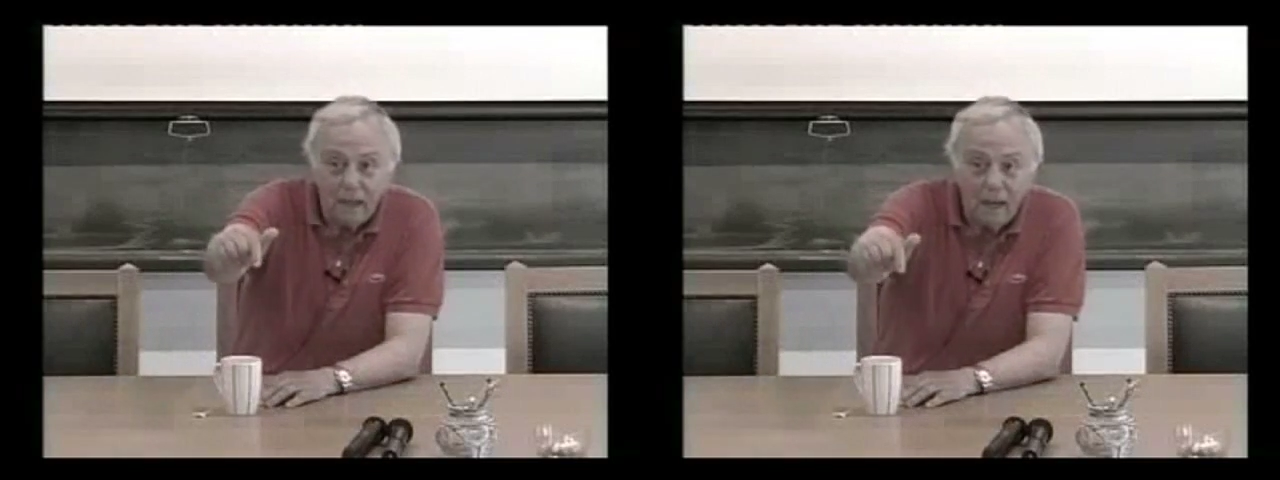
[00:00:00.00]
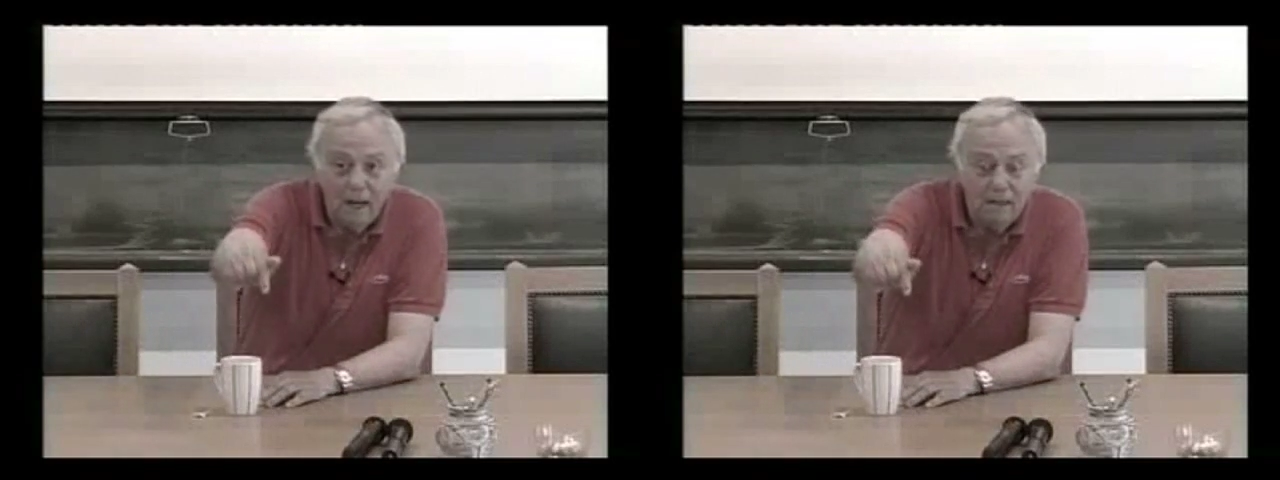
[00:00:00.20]

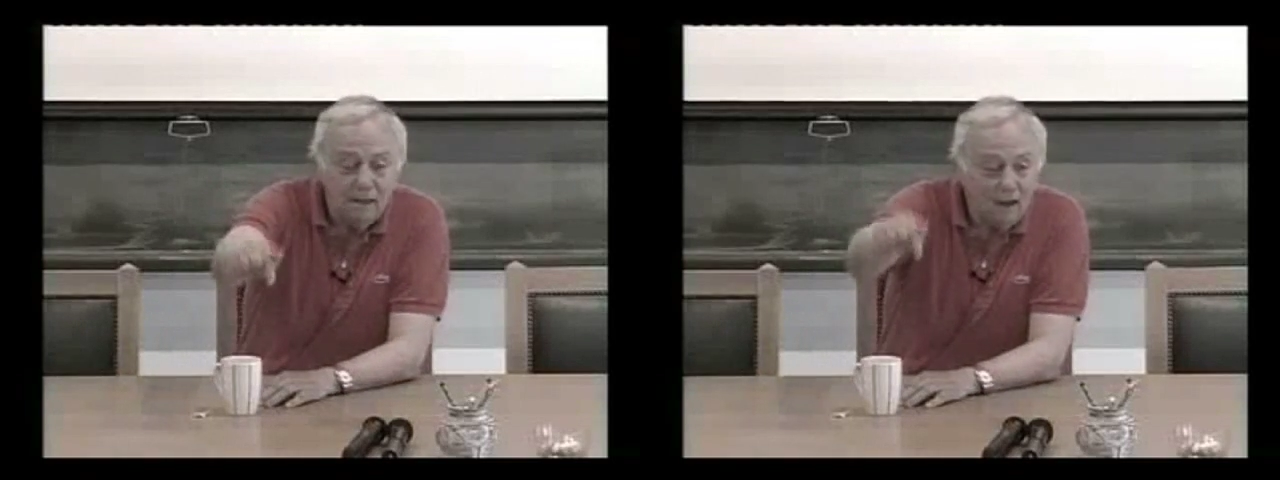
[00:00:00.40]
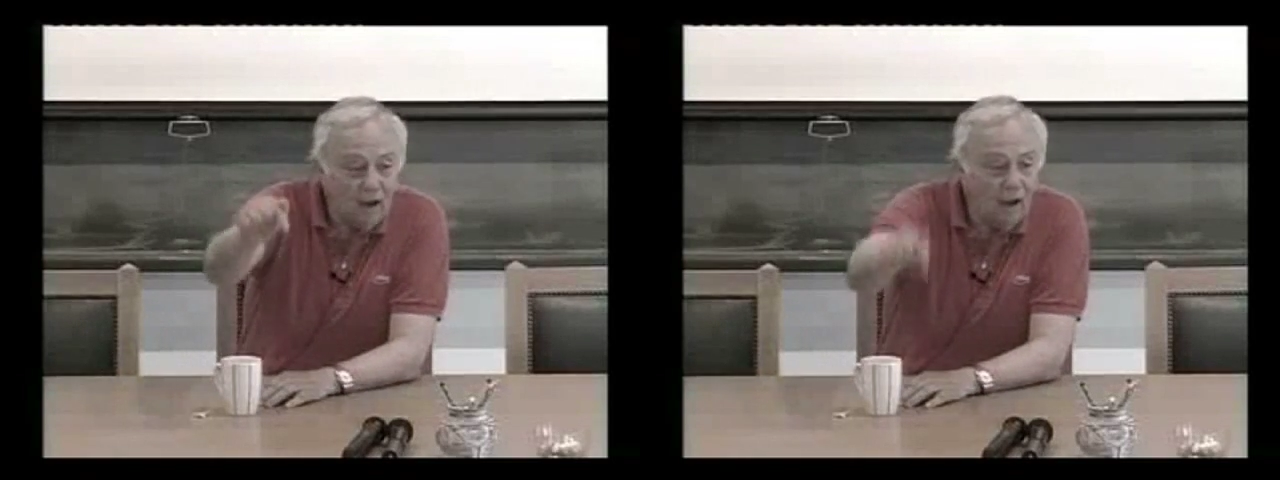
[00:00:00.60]
And
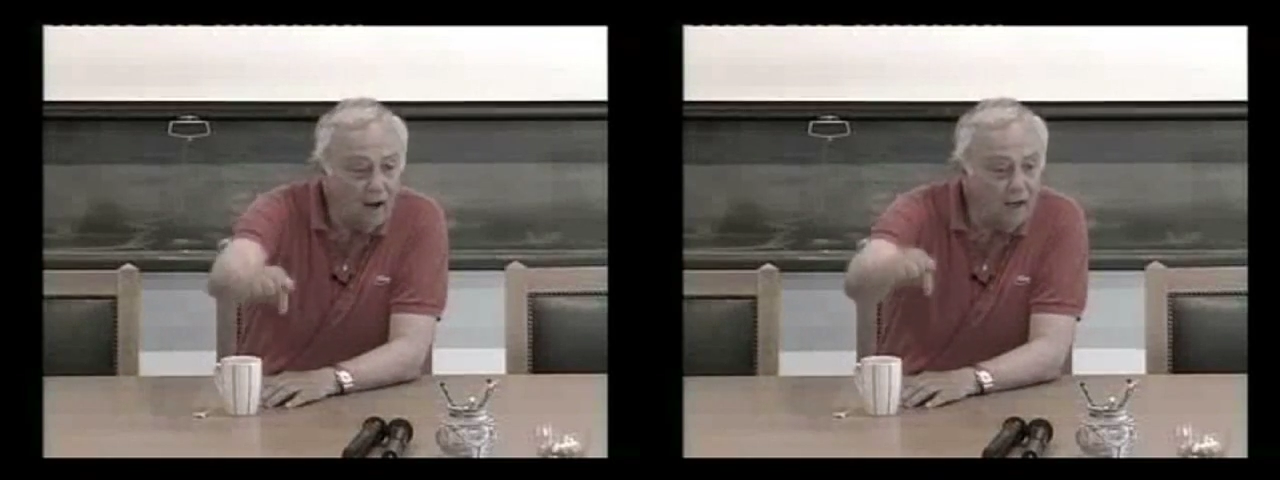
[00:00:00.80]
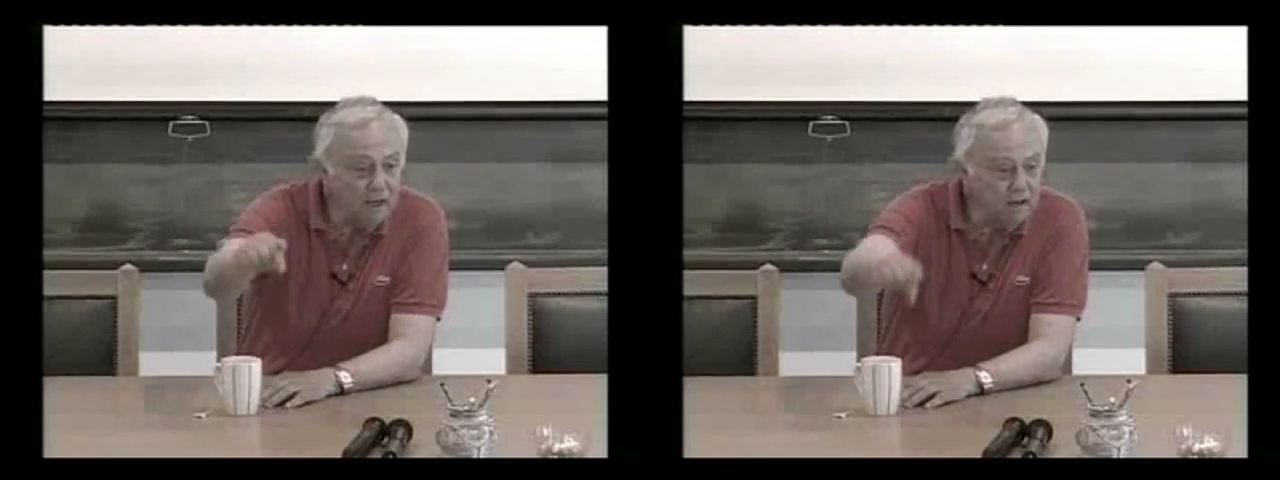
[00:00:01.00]

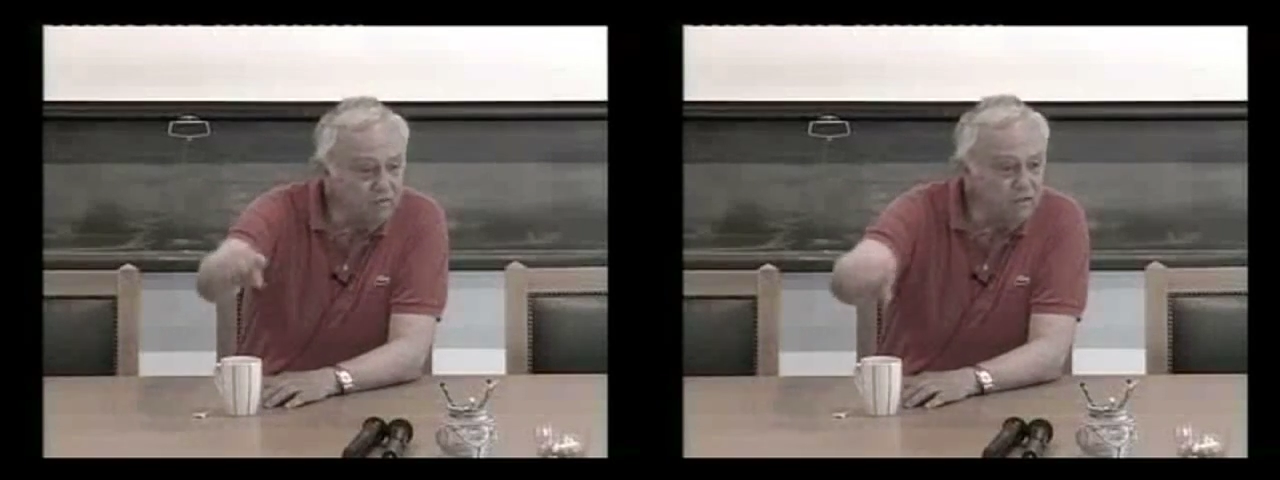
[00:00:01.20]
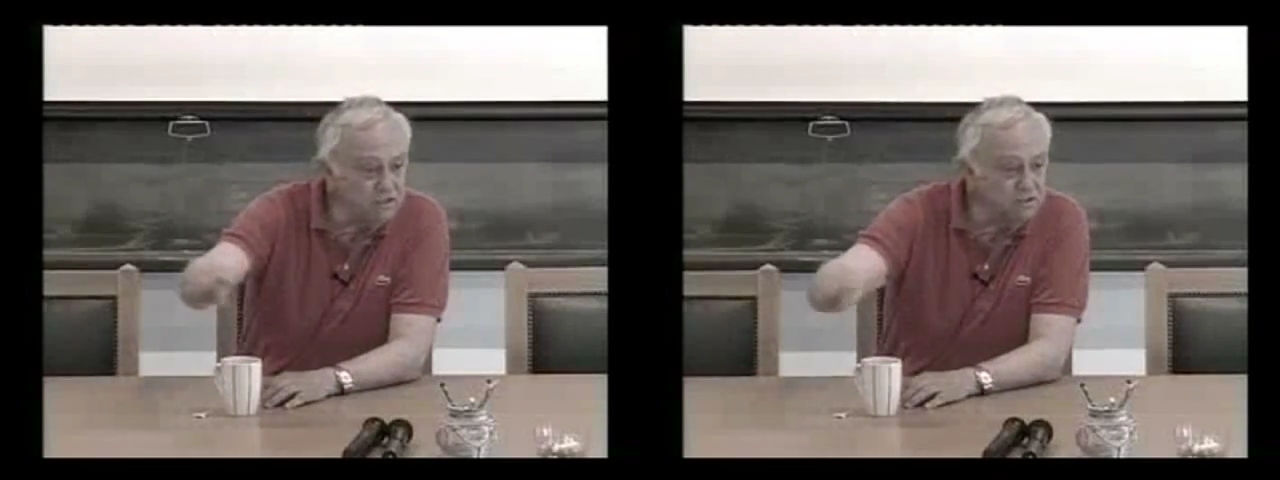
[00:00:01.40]
I
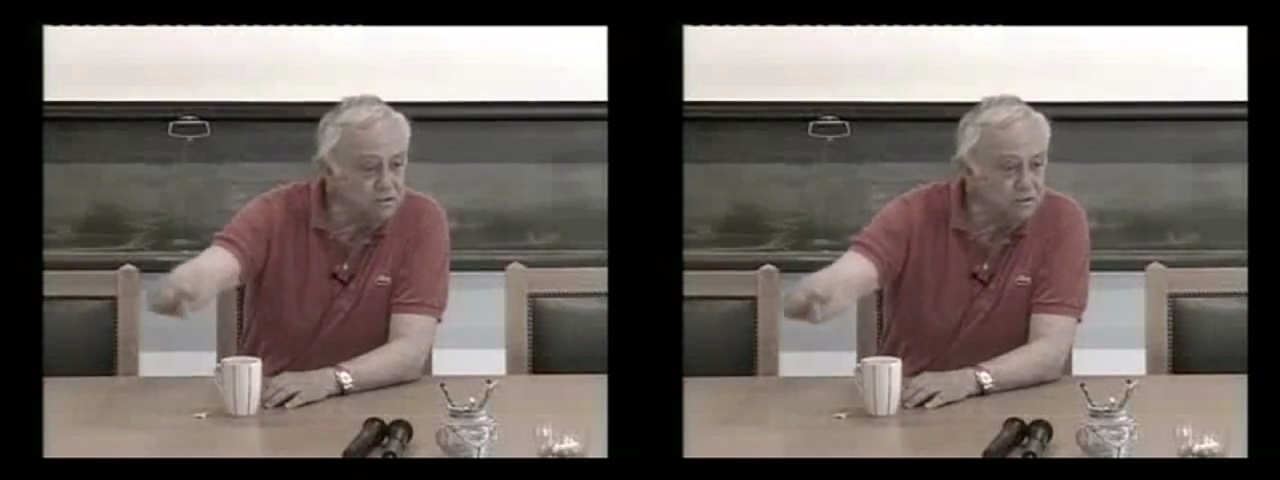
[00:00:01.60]
have this,